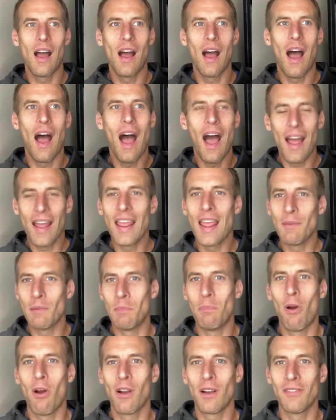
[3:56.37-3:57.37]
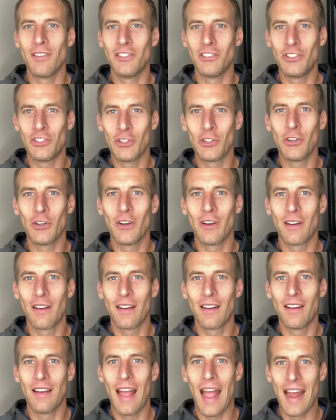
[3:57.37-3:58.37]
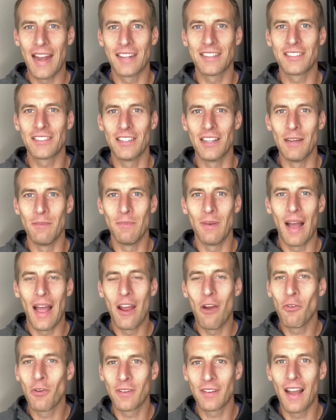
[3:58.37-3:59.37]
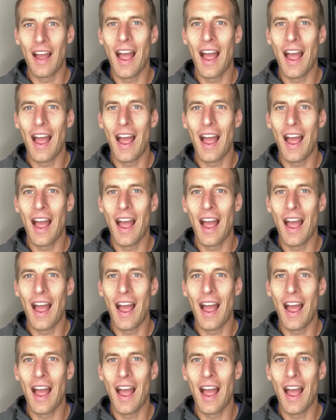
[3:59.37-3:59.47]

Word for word: I am a part of the sugar addicts club. I work.